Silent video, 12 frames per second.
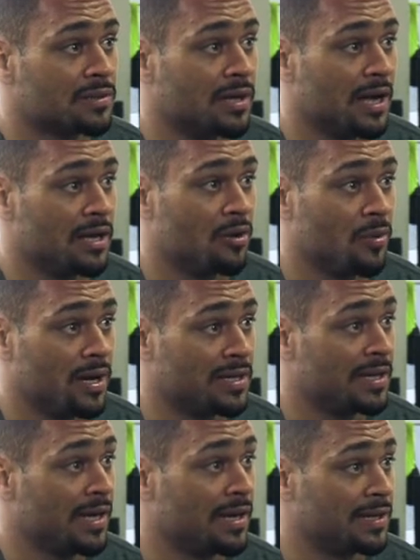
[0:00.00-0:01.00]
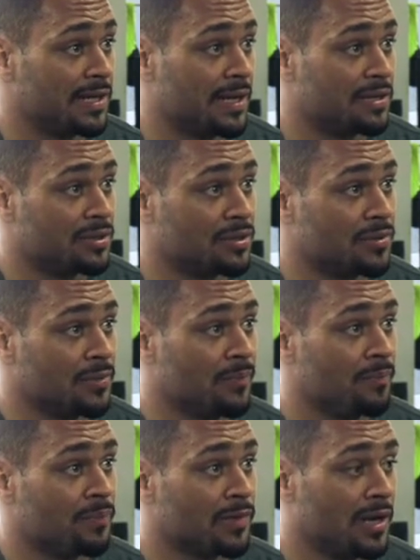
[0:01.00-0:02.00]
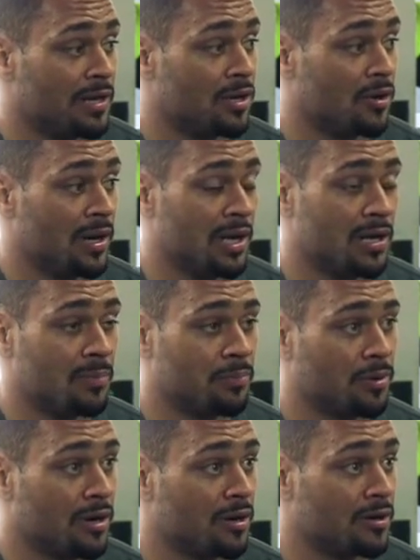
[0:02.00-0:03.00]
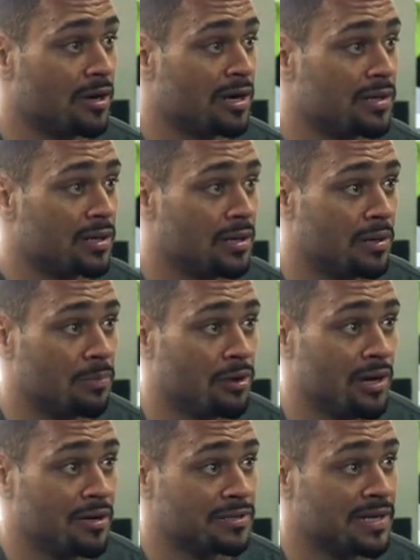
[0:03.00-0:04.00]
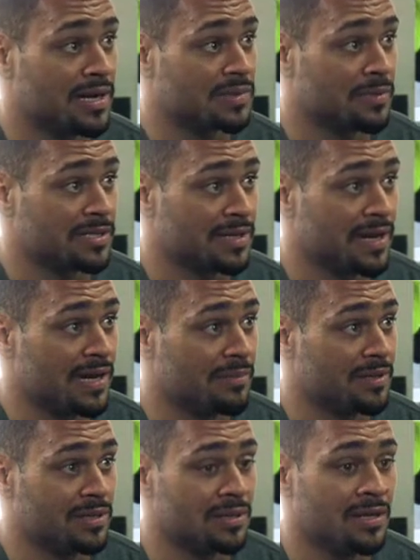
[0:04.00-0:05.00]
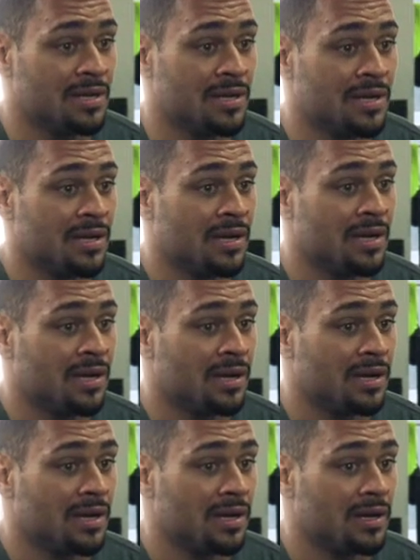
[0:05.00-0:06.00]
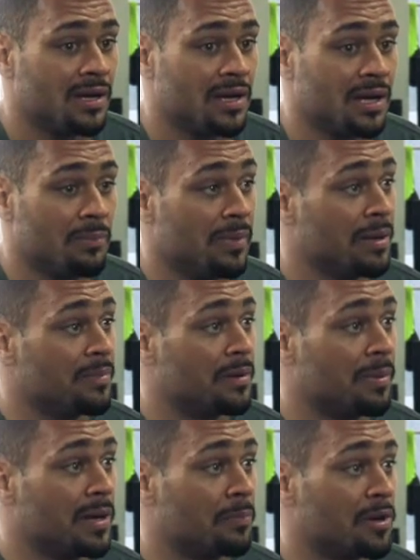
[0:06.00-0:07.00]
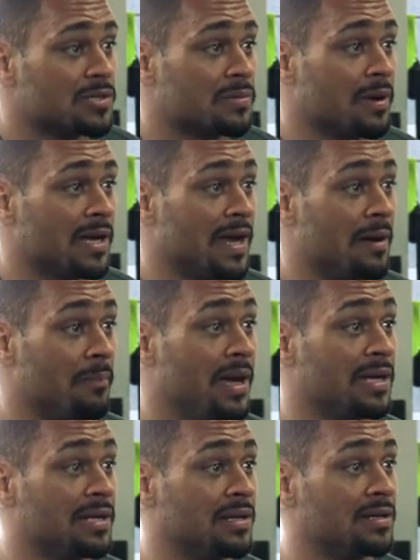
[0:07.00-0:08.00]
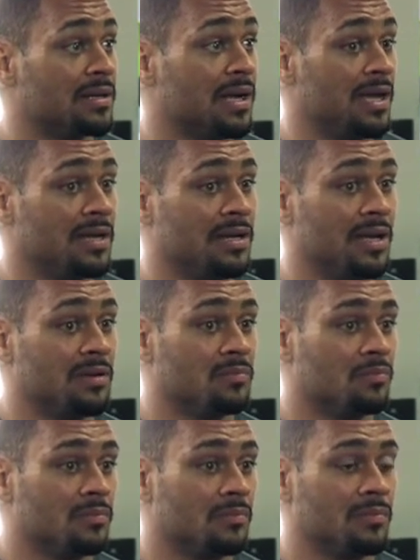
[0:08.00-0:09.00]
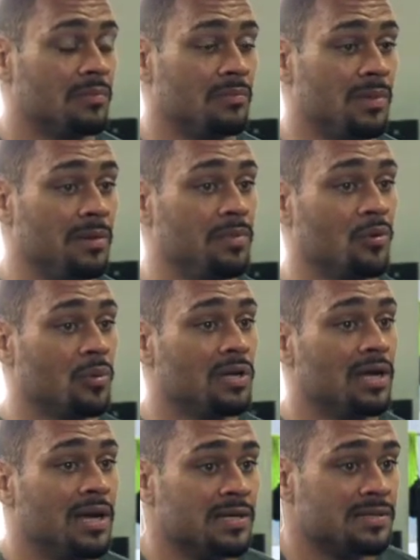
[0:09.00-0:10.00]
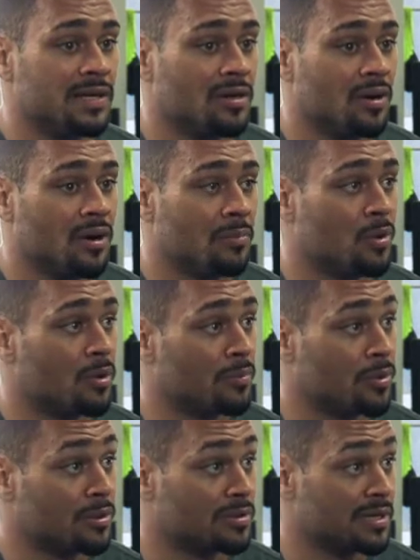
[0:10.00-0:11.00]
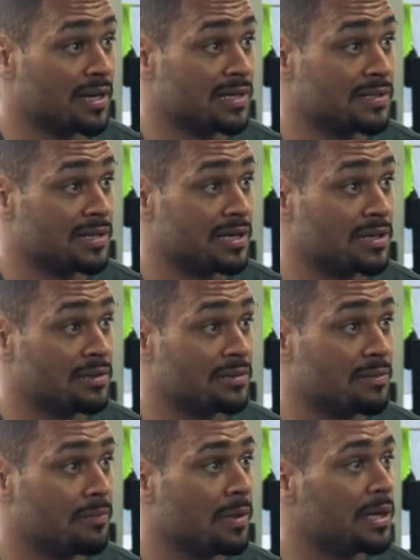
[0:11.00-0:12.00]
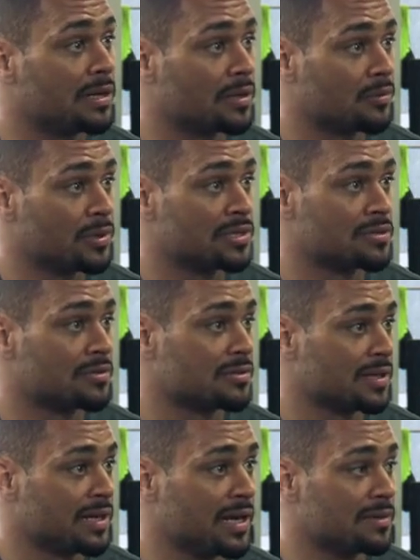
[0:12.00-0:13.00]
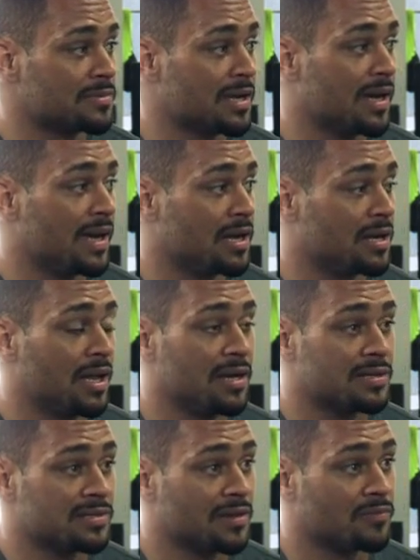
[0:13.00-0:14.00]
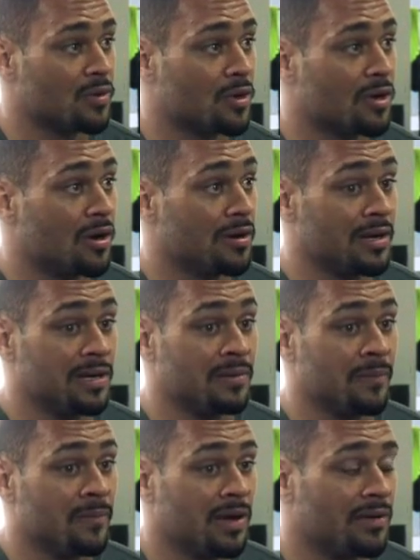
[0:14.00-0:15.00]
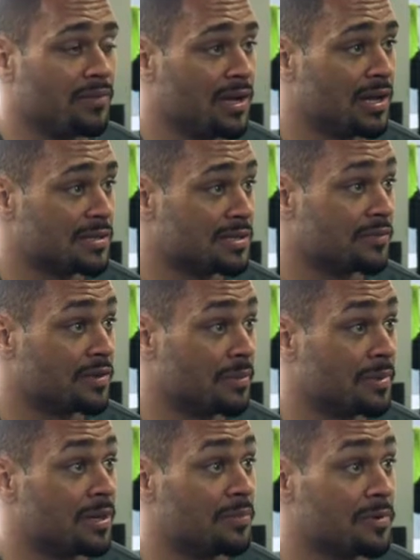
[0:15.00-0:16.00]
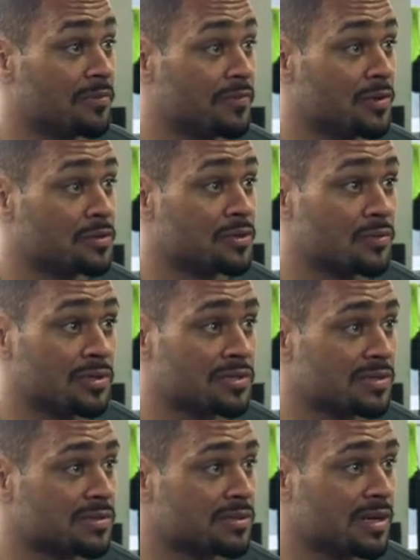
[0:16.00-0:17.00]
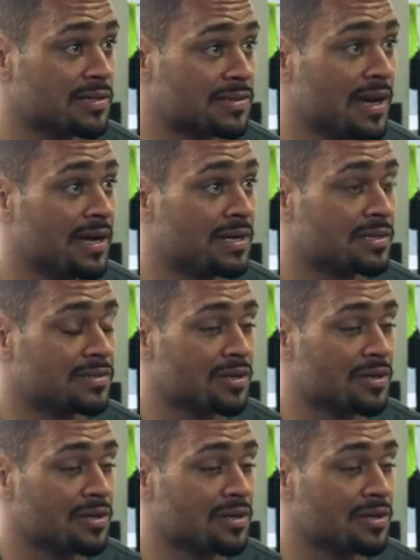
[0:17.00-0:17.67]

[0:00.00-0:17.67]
I know what I can and can't do. I know how to prioritize my time, and it made me a better person by not making it. And it made me realize there are more important things than making it to regionals and games. I had a lot of stuff going on, and I have a lot of stuff coming up in the future, which is exciting.